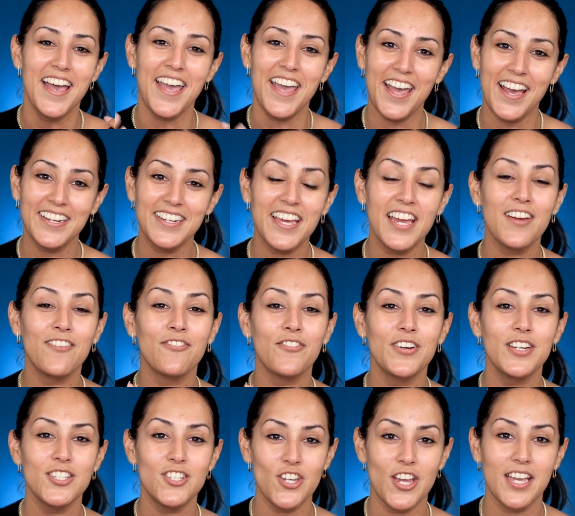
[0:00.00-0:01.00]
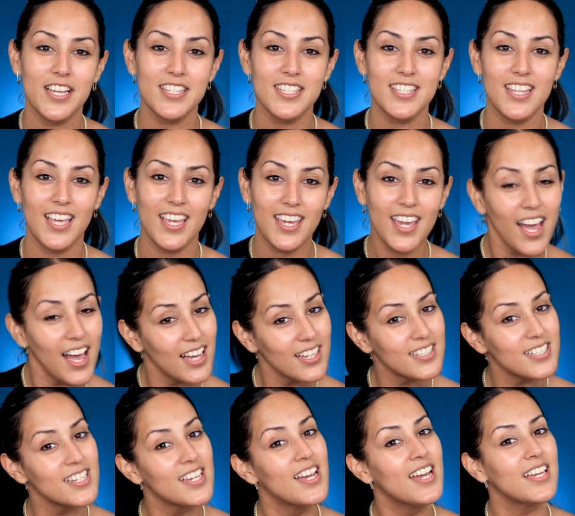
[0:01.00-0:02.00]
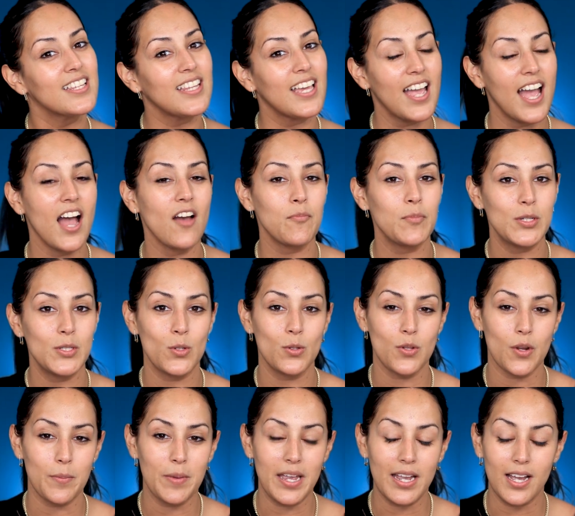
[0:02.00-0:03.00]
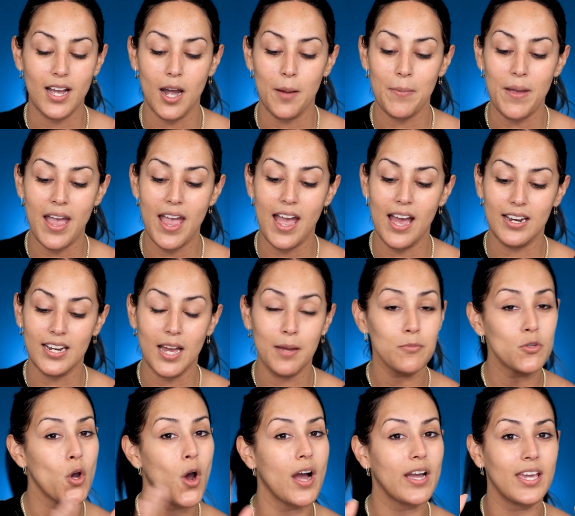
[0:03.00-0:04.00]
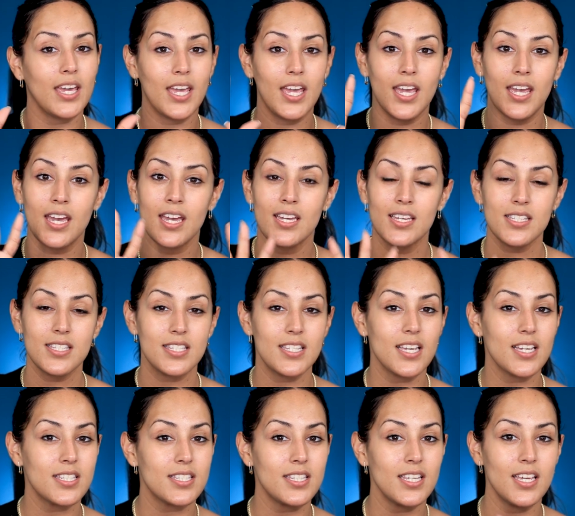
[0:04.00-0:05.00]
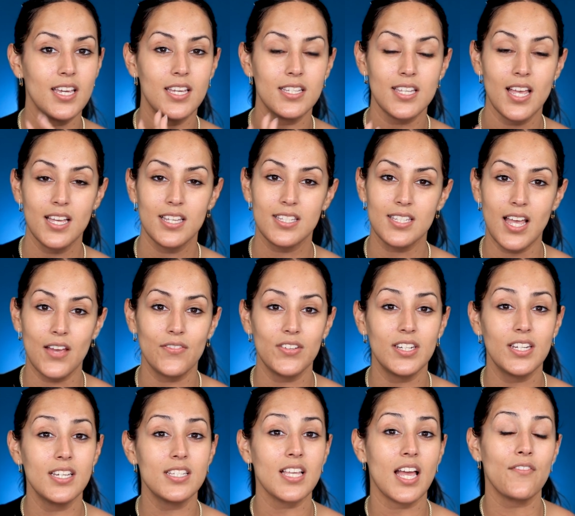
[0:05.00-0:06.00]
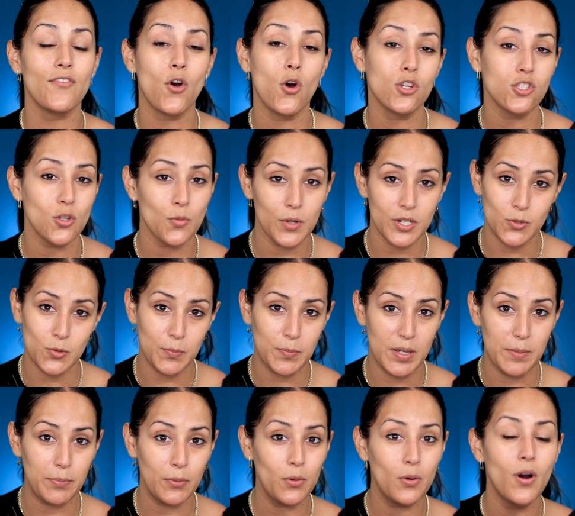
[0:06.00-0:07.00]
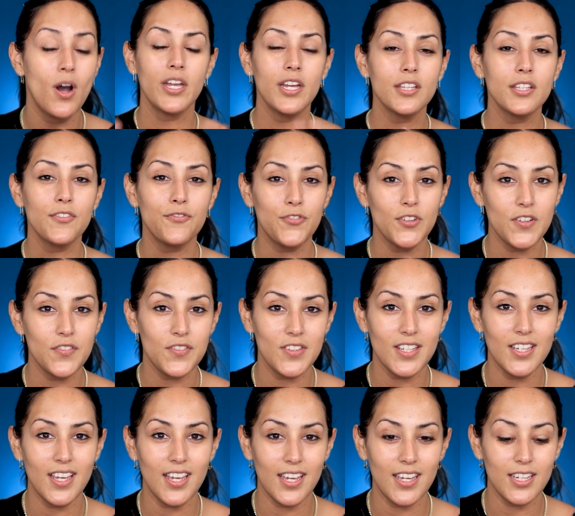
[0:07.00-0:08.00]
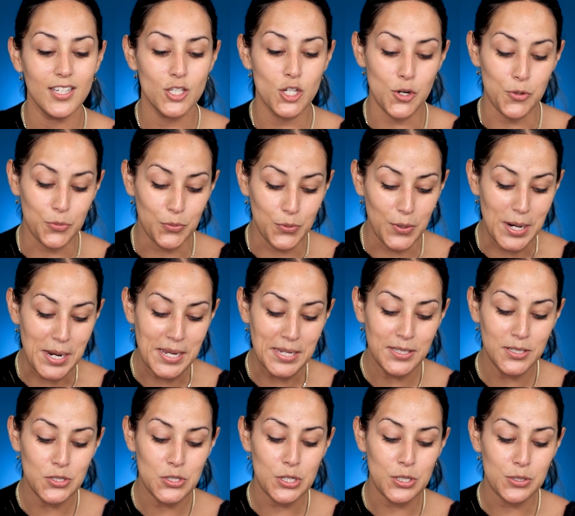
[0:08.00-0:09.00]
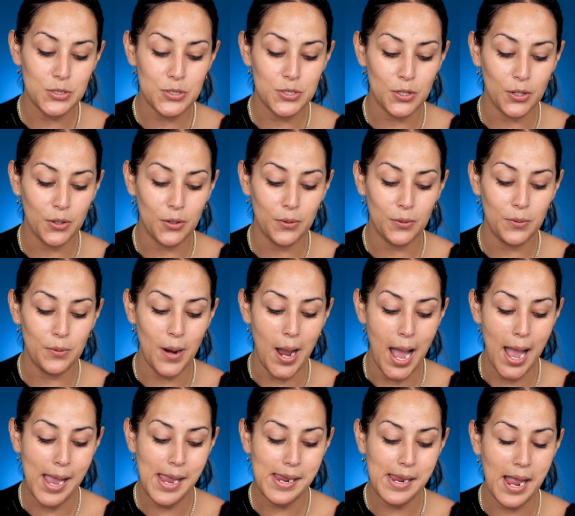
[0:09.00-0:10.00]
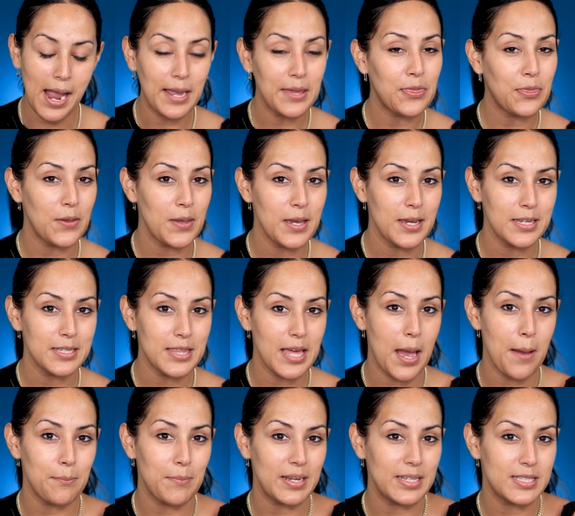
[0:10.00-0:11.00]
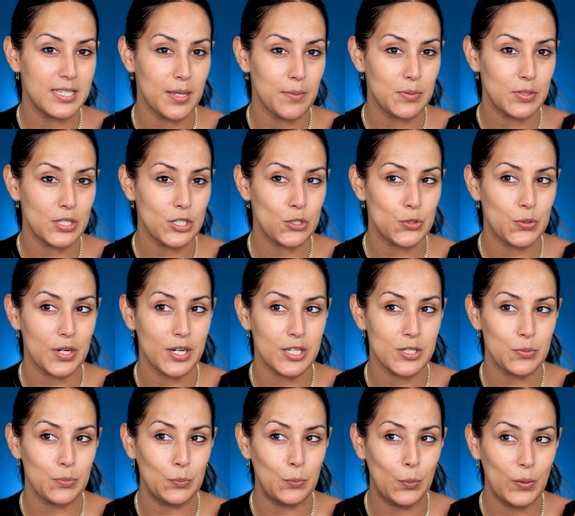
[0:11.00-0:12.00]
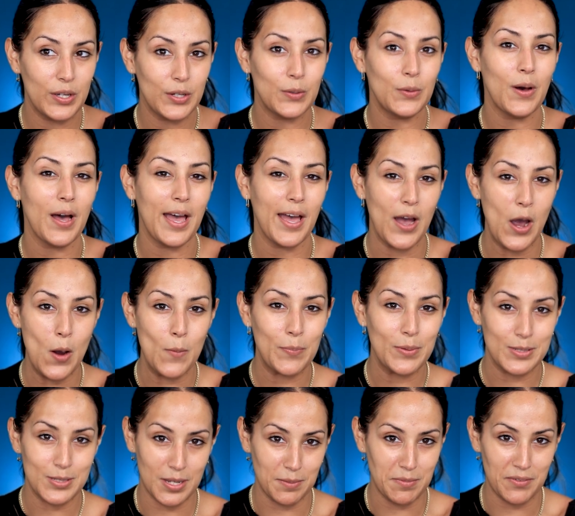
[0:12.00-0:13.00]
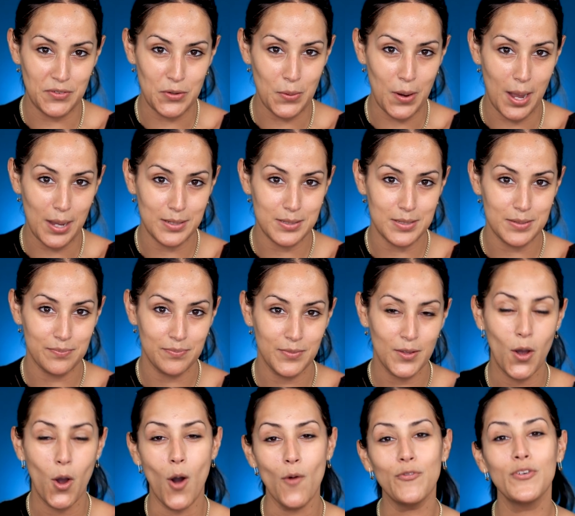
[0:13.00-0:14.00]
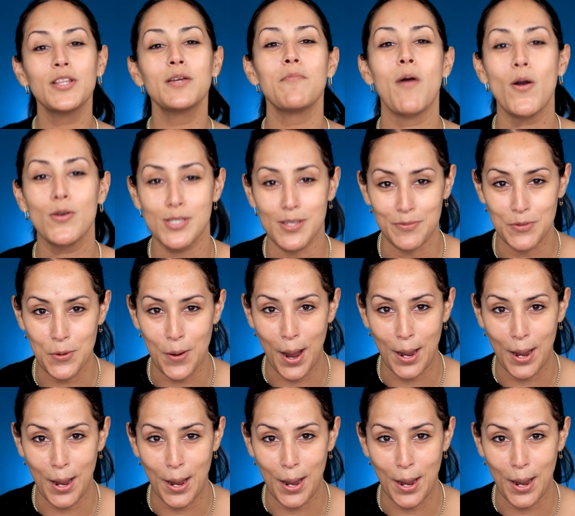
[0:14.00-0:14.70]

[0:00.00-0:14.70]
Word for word: And every chance they get, they have me do their makeup. And I'm talking 60s, 70s. I've also worked with people in the 50 age range. So I, I think that my tips and tricks will help some of you guys. Hopefully most of you